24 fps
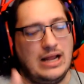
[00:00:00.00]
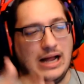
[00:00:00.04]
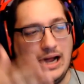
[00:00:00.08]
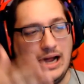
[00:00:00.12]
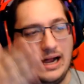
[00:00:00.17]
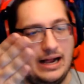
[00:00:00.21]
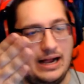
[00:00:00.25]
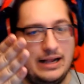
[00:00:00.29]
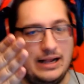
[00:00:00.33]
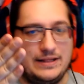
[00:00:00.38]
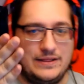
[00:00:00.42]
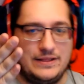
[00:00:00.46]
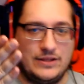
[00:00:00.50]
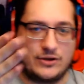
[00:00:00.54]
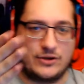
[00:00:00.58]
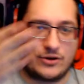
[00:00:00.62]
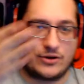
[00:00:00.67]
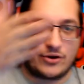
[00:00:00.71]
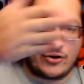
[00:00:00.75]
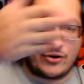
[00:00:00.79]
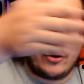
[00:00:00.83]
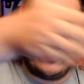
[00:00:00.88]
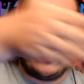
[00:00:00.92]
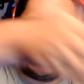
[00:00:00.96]
uh, the
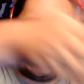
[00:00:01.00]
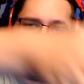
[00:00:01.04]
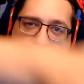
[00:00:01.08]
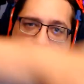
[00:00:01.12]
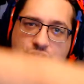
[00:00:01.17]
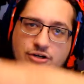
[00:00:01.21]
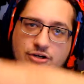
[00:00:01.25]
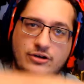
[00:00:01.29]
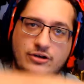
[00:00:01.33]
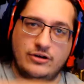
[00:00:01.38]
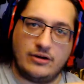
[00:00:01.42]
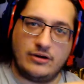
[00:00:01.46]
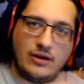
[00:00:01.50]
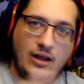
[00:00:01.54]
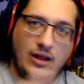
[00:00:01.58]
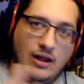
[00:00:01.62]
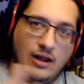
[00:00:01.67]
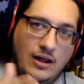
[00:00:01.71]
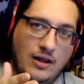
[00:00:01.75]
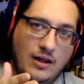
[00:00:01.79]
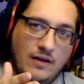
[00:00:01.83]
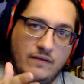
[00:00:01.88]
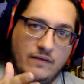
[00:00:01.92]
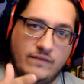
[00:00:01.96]
curvature
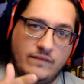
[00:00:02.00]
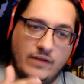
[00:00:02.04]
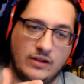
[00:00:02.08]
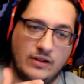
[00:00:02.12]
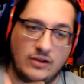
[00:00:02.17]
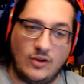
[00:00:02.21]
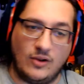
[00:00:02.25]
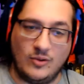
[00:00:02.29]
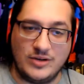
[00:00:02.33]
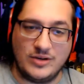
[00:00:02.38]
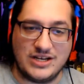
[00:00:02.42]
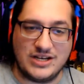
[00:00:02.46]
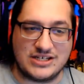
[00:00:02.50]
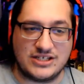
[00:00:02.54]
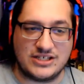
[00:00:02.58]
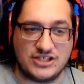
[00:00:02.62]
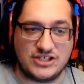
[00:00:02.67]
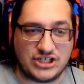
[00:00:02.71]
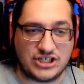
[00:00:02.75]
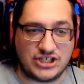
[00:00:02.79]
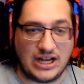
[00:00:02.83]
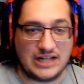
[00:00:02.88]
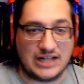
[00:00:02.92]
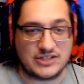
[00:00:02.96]
of a long distance
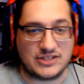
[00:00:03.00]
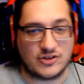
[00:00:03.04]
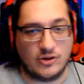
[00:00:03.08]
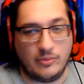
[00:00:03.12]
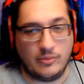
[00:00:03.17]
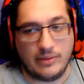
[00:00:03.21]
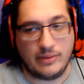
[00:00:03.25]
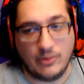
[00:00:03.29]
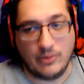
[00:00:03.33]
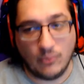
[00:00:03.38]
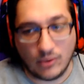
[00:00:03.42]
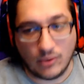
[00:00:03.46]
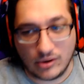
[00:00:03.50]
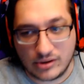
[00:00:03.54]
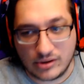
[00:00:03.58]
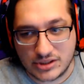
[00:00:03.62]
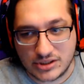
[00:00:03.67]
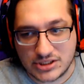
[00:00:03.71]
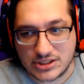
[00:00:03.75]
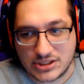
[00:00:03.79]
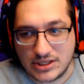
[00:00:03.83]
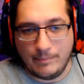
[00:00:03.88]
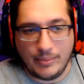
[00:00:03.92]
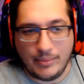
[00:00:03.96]
shot's going to be
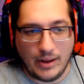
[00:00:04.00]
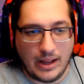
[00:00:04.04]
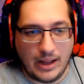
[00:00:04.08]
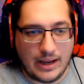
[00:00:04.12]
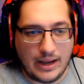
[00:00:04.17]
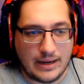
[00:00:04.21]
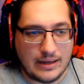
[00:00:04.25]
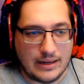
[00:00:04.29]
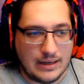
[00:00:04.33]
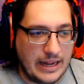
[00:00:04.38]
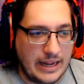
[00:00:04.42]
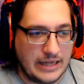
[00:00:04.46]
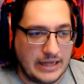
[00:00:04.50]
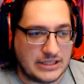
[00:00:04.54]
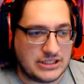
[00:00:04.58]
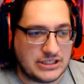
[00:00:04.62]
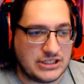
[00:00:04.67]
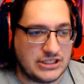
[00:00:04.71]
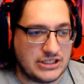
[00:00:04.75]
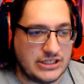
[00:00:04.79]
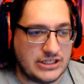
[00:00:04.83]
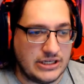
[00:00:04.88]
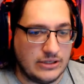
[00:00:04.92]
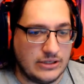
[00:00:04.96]
worse, but it
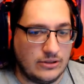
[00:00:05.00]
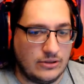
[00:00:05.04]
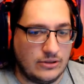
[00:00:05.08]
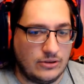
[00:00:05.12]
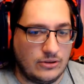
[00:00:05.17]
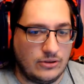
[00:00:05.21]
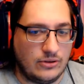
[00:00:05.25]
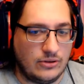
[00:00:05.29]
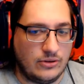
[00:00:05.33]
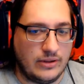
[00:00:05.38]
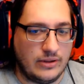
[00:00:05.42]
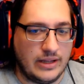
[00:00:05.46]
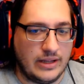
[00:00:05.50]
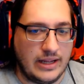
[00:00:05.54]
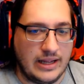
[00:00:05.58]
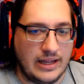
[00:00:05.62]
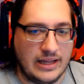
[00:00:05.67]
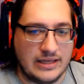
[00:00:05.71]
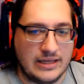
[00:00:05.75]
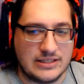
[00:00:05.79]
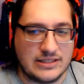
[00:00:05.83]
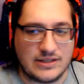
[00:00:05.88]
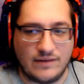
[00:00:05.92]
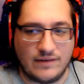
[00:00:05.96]
still
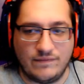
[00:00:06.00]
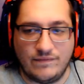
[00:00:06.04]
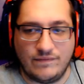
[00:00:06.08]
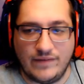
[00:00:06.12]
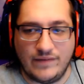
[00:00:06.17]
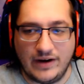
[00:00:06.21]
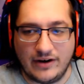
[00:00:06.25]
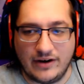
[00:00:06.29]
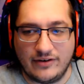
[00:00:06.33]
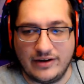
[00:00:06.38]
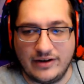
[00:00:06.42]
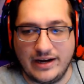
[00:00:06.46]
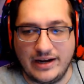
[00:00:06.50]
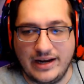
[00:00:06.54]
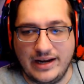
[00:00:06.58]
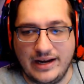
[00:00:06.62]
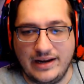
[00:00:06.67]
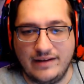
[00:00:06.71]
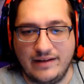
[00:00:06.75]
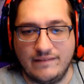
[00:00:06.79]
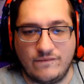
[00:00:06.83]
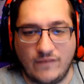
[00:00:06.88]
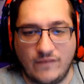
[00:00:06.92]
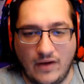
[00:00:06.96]
is a
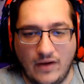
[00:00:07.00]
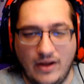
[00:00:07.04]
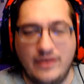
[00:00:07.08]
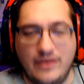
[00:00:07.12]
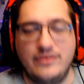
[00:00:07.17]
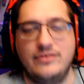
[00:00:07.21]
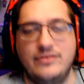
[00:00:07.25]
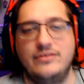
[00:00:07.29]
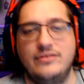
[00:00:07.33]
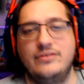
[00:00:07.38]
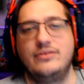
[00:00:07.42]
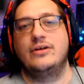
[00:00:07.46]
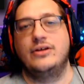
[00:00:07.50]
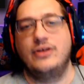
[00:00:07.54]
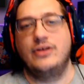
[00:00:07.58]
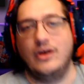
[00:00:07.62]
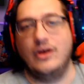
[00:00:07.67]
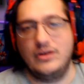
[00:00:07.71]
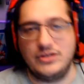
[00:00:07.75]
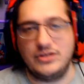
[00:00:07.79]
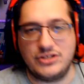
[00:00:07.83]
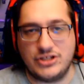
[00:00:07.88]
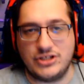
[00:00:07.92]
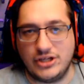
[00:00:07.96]
very fun
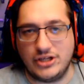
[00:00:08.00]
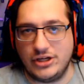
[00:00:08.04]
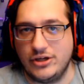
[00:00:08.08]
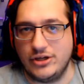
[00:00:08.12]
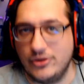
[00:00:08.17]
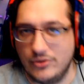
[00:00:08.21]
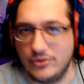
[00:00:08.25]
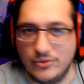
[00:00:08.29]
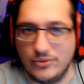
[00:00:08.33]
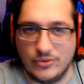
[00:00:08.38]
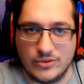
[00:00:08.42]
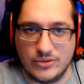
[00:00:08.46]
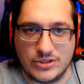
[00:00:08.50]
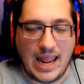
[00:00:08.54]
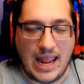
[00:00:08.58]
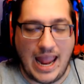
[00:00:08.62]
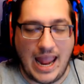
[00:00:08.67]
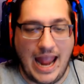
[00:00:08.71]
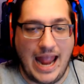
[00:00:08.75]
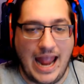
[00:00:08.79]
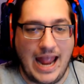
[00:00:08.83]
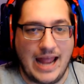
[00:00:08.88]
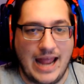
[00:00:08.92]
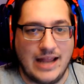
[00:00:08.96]
gun to use.
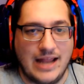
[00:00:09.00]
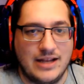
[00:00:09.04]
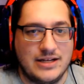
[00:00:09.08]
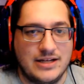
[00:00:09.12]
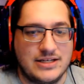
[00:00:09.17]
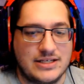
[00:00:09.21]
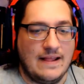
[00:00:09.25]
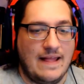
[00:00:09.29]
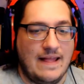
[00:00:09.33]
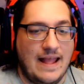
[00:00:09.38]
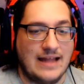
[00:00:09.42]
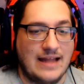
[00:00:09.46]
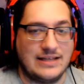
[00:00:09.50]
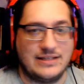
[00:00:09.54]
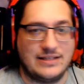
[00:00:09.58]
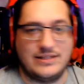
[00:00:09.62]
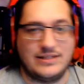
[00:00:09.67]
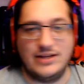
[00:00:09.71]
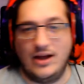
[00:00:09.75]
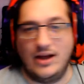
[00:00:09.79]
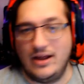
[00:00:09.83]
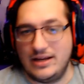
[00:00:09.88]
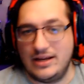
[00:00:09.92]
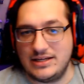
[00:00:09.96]
And it
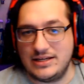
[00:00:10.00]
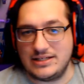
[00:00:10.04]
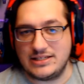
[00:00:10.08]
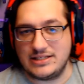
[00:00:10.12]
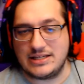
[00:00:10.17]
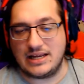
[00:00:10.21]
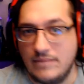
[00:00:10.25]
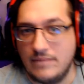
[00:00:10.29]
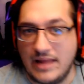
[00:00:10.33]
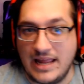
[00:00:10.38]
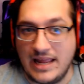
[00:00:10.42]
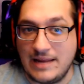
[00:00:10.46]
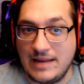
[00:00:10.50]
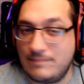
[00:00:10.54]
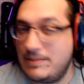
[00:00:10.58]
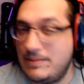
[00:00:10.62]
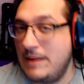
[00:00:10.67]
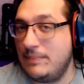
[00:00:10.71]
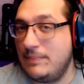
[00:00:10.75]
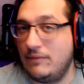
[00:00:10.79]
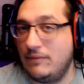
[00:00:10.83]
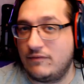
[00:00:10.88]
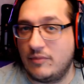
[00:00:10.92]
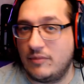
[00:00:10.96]
does hit
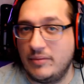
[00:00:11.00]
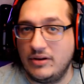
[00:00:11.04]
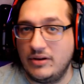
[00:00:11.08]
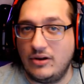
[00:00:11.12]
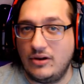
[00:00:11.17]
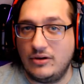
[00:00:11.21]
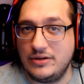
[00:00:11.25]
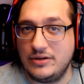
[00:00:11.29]
people from a long